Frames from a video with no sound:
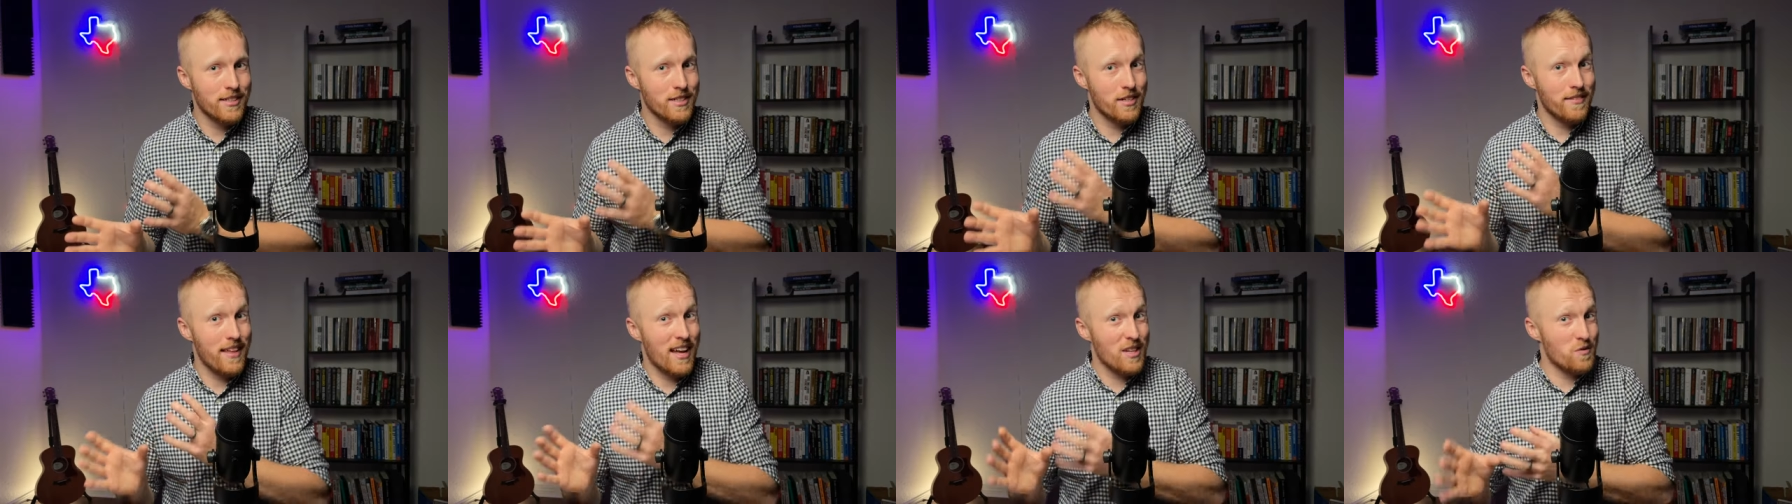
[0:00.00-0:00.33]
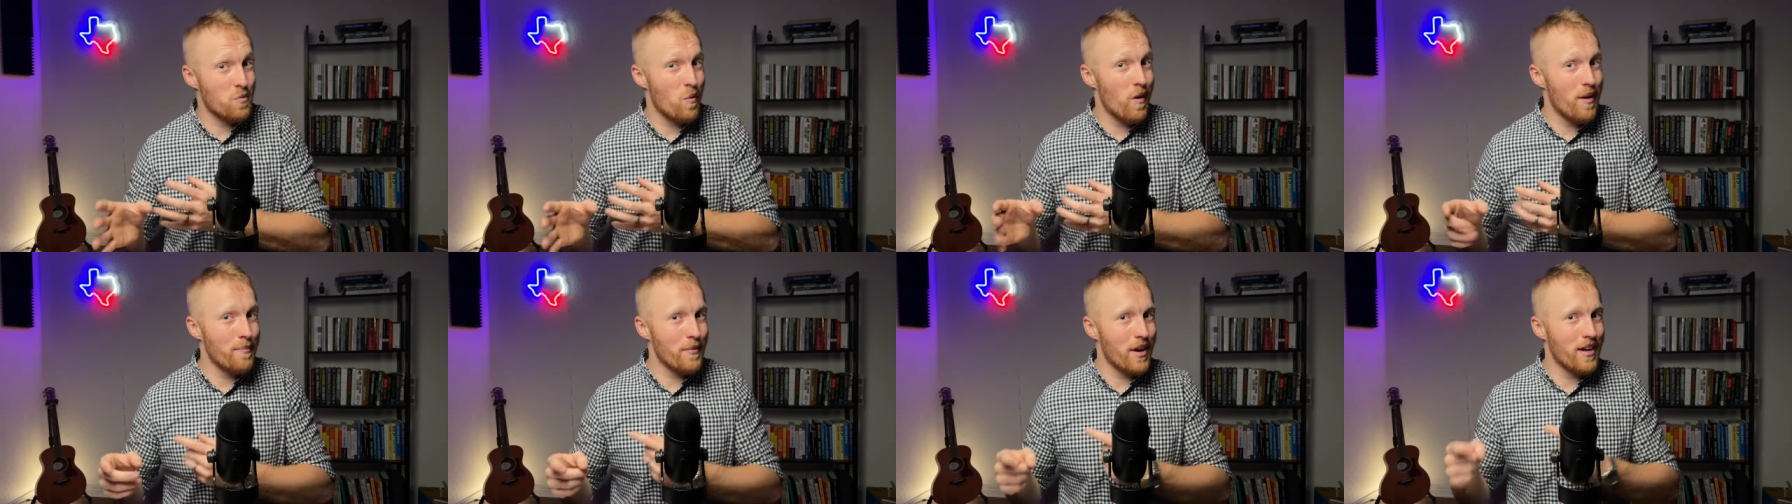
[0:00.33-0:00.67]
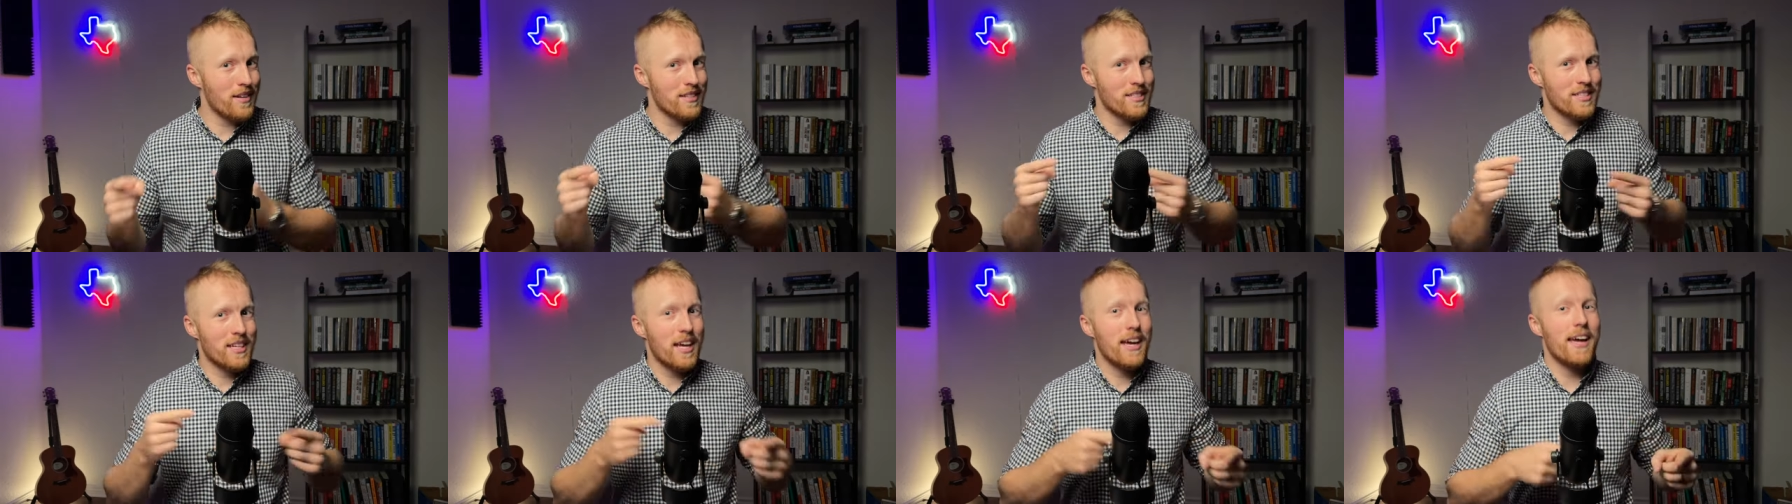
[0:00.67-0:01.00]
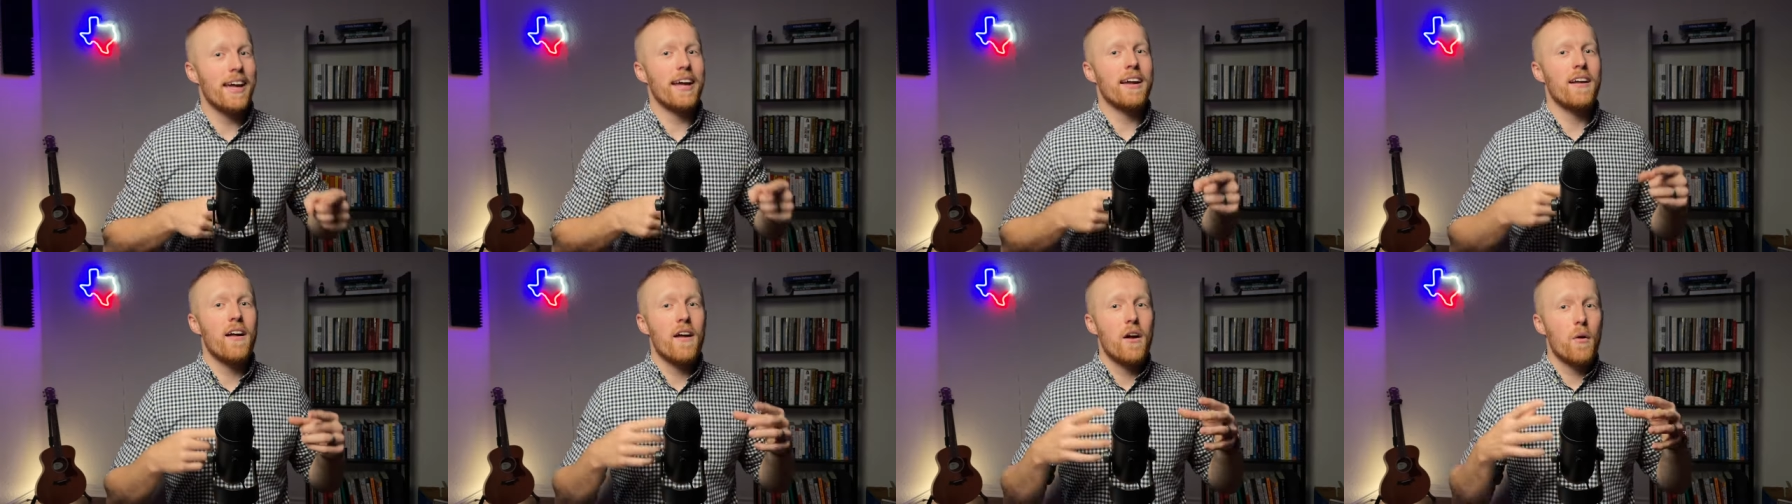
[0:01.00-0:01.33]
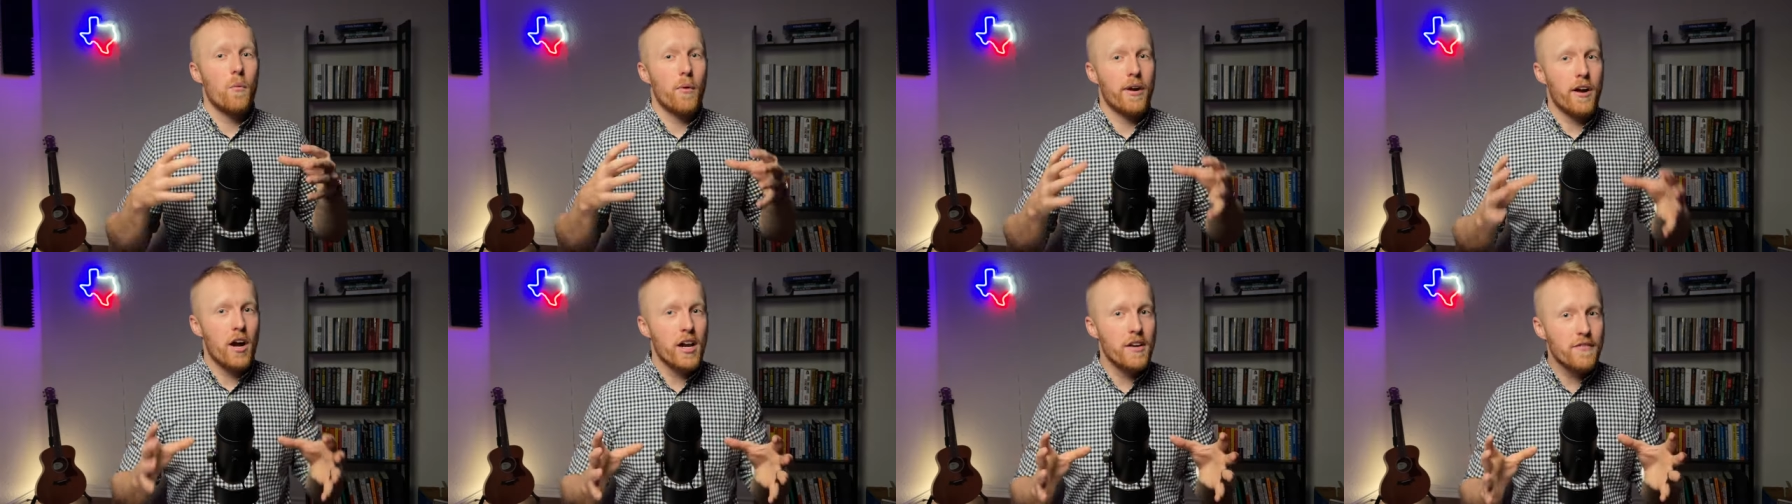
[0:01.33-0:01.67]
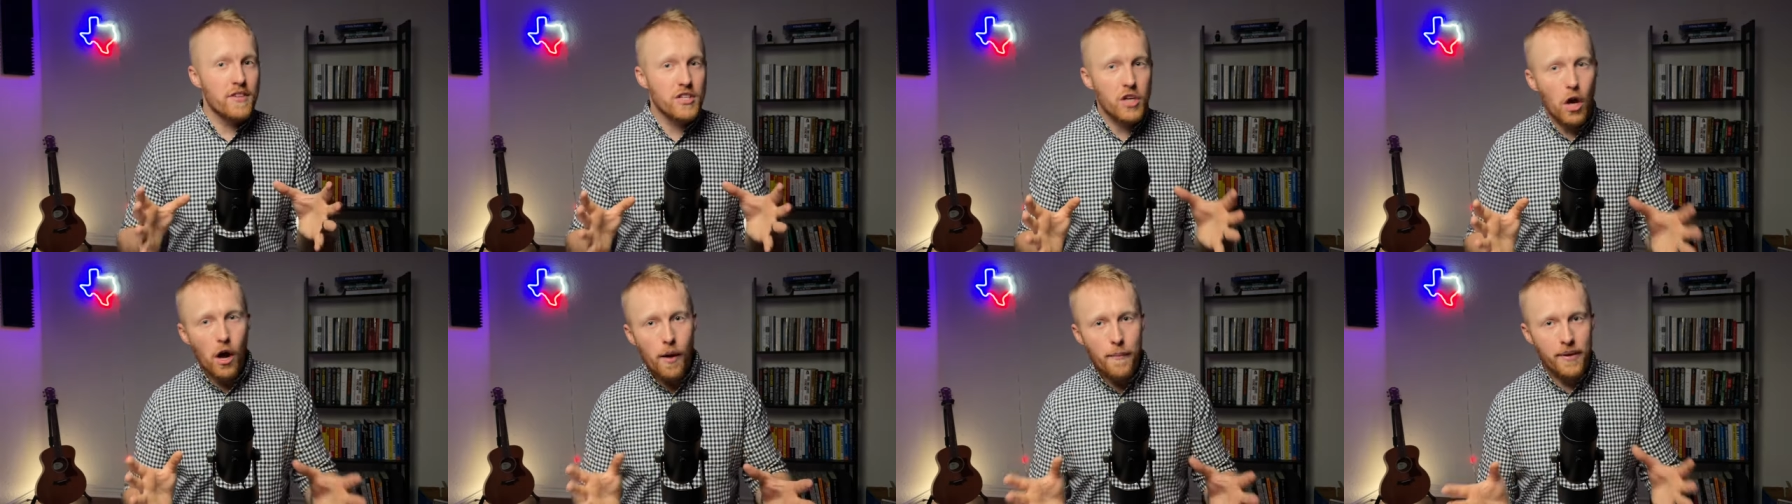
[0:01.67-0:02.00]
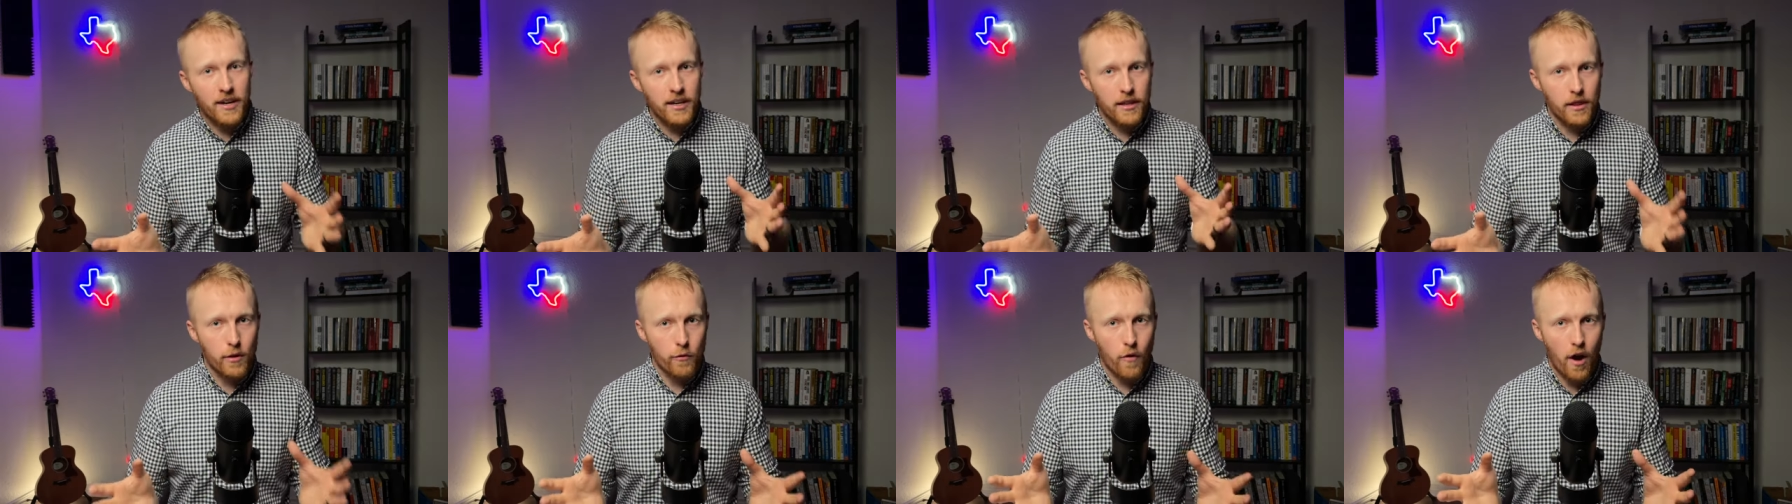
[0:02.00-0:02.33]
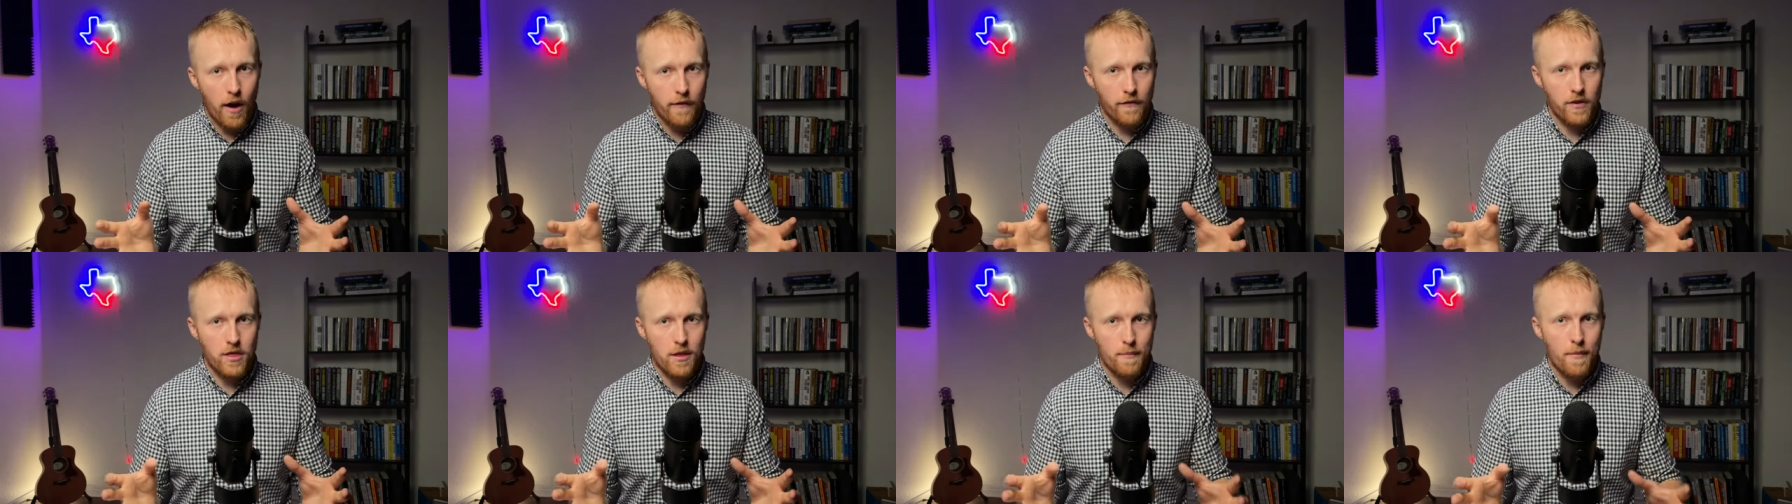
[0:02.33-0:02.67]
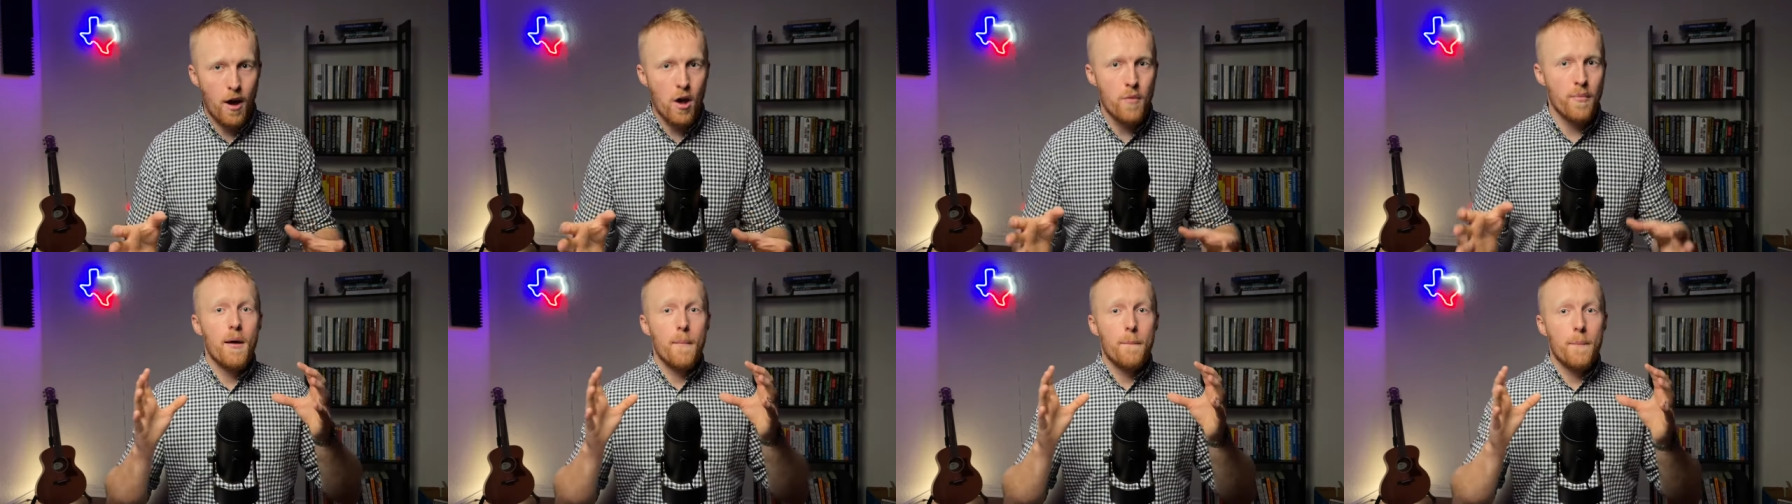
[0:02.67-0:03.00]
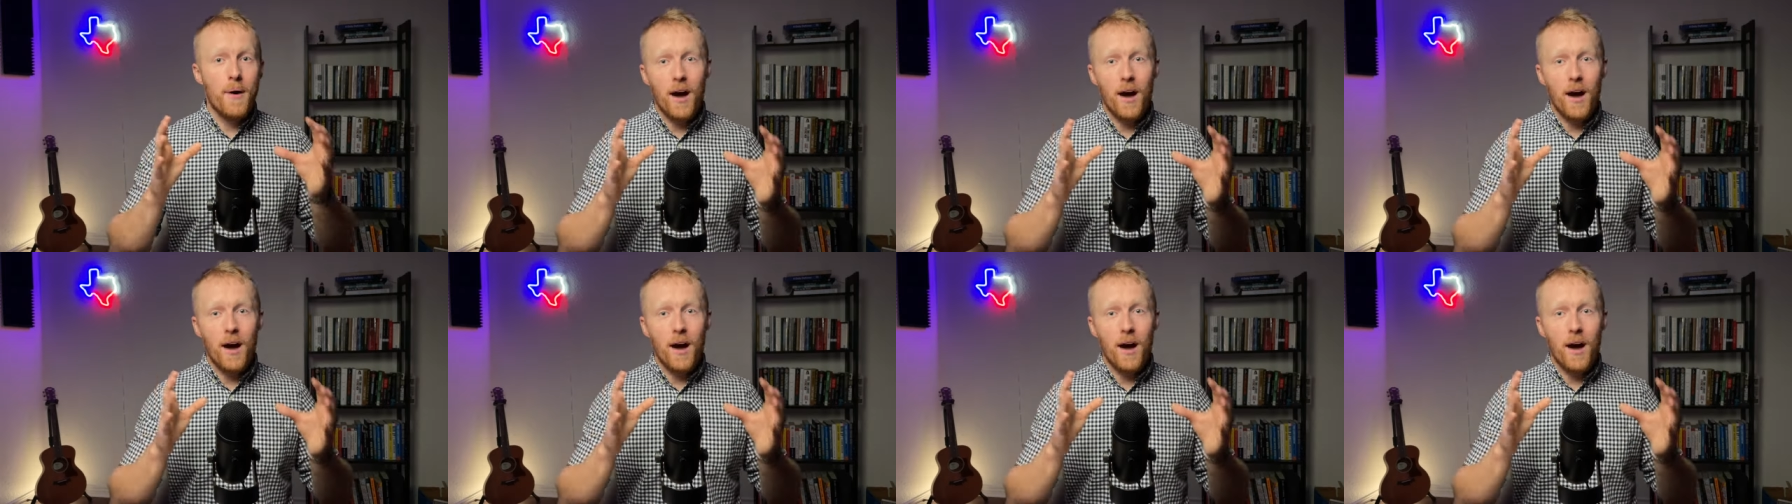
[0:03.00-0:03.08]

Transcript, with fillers: So that's why I'm kind of saying kind of a diamond in the rough at the moment,